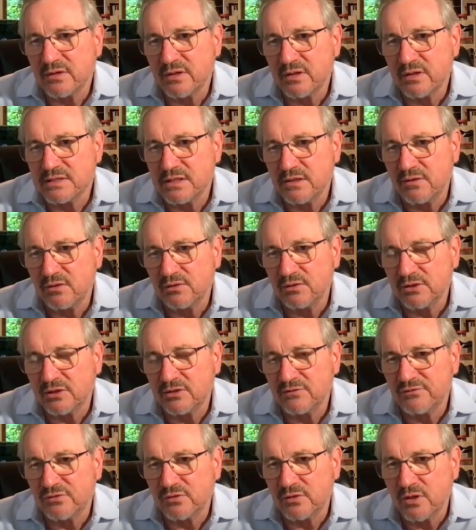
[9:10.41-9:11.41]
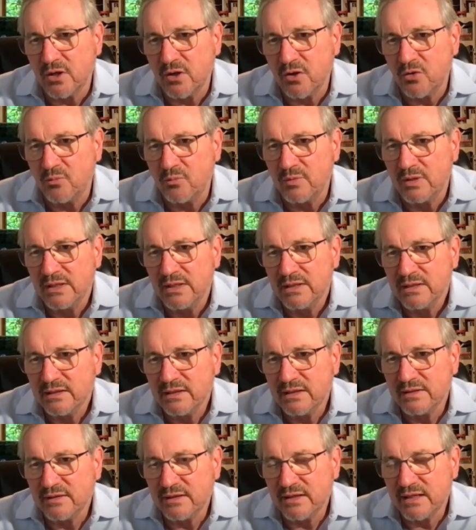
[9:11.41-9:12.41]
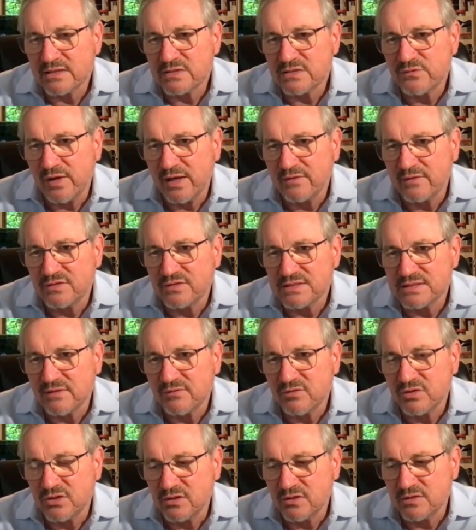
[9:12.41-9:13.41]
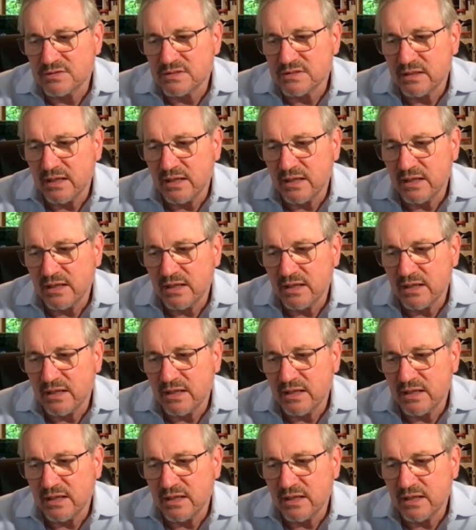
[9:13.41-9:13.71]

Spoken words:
Ontario looking for a home in the next 5 to 7 years,